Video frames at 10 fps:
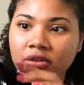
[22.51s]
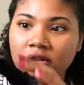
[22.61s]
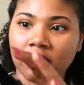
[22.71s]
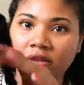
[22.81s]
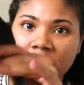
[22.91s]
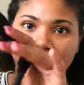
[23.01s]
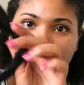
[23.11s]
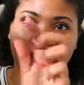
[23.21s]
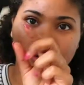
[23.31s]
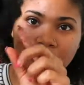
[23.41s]
So like this
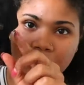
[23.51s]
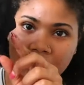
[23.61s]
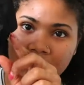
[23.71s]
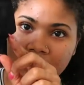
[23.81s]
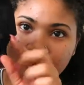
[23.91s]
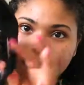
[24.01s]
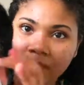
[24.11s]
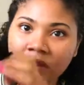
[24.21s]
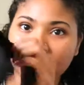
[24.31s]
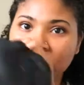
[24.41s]
part is open
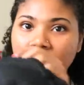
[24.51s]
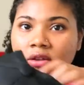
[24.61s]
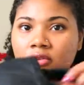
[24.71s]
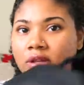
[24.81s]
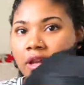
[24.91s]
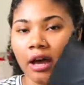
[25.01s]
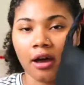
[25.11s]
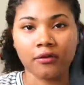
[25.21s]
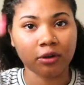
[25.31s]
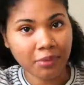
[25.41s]
so that you can
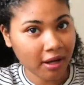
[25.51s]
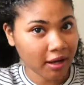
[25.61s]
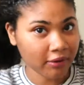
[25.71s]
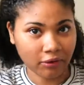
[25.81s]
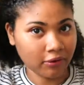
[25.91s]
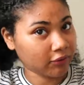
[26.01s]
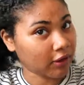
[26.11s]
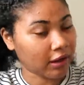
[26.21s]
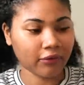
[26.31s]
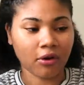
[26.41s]
have your puff or your
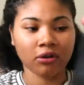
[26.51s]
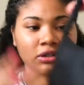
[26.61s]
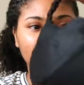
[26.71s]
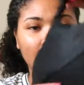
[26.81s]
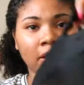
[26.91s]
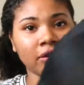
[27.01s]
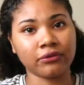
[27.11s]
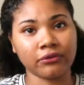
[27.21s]
fluff all just out and